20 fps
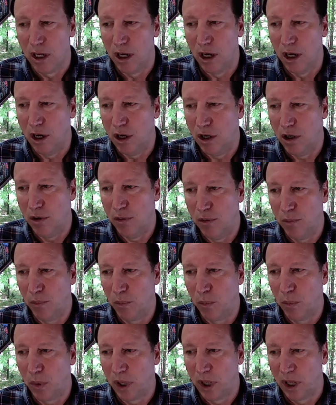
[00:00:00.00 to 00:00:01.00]

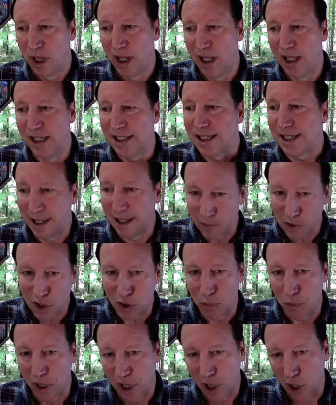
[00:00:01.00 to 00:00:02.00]
it seems
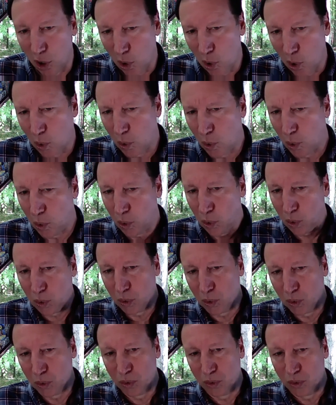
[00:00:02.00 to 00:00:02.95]
to be a whole